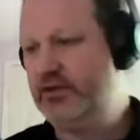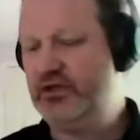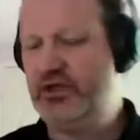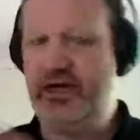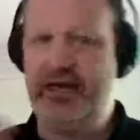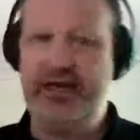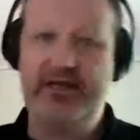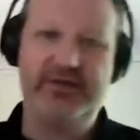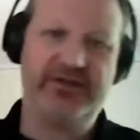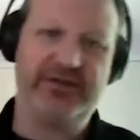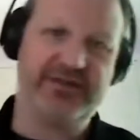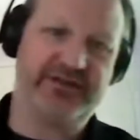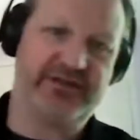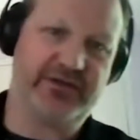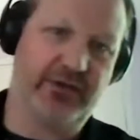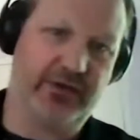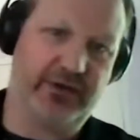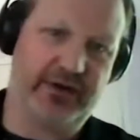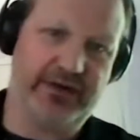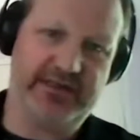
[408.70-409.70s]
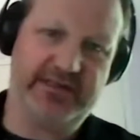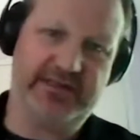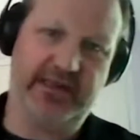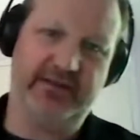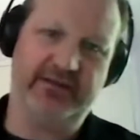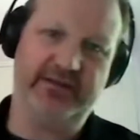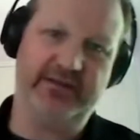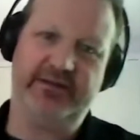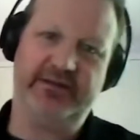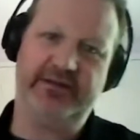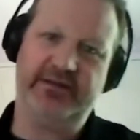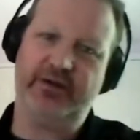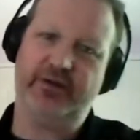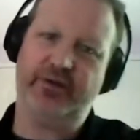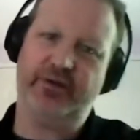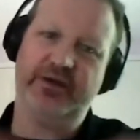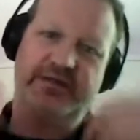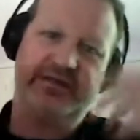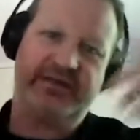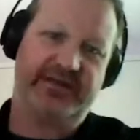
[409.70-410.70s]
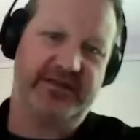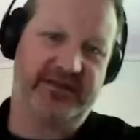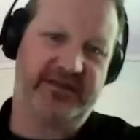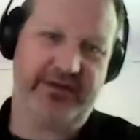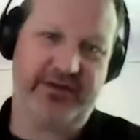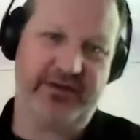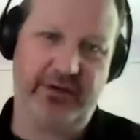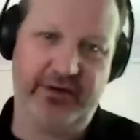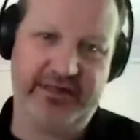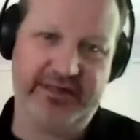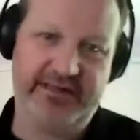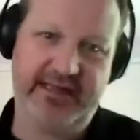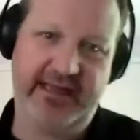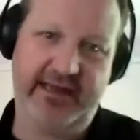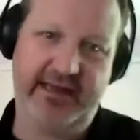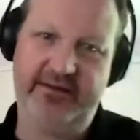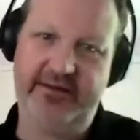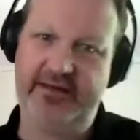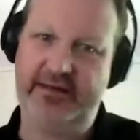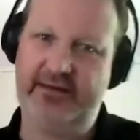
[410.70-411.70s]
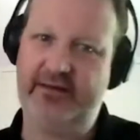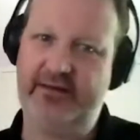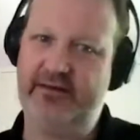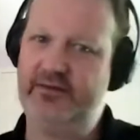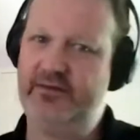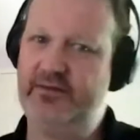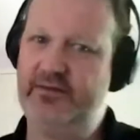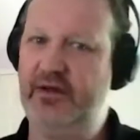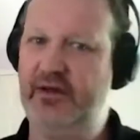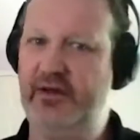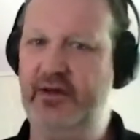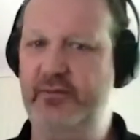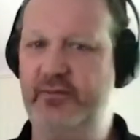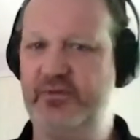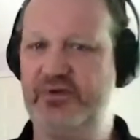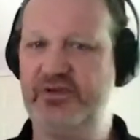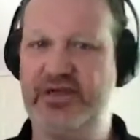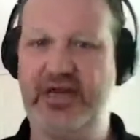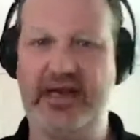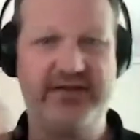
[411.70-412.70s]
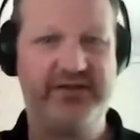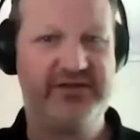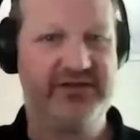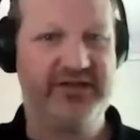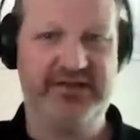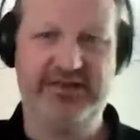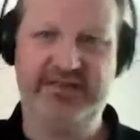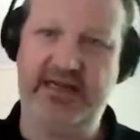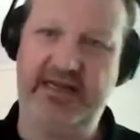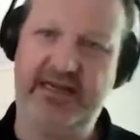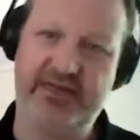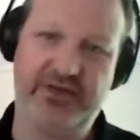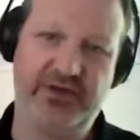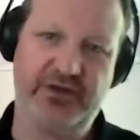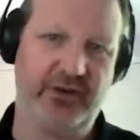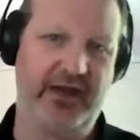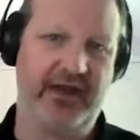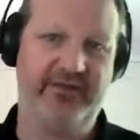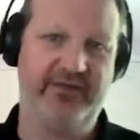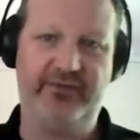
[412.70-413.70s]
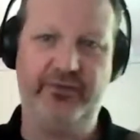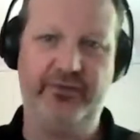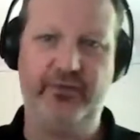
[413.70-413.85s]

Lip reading: change the storytelling, increase the storytelling, change the stagecraft?